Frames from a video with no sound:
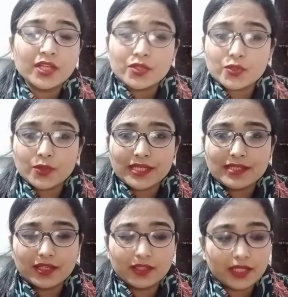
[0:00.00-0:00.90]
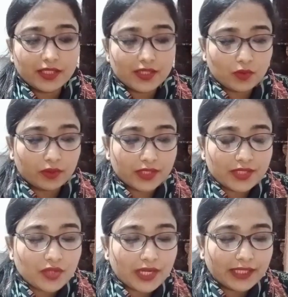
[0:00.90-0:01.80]
So he said that he has already
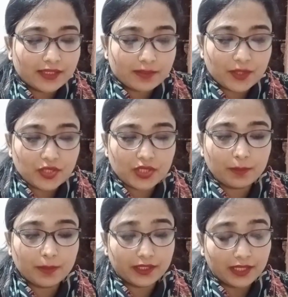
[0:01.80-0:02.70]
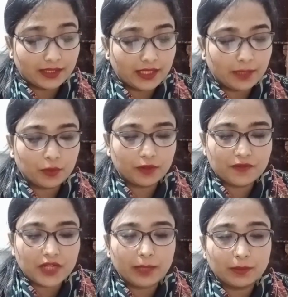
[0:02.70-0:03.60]
tried this machine, but at that point of
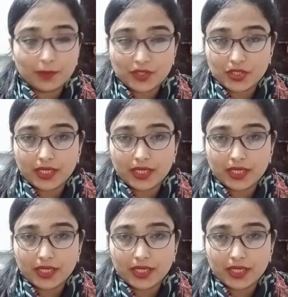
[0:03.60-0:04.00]
time, the machine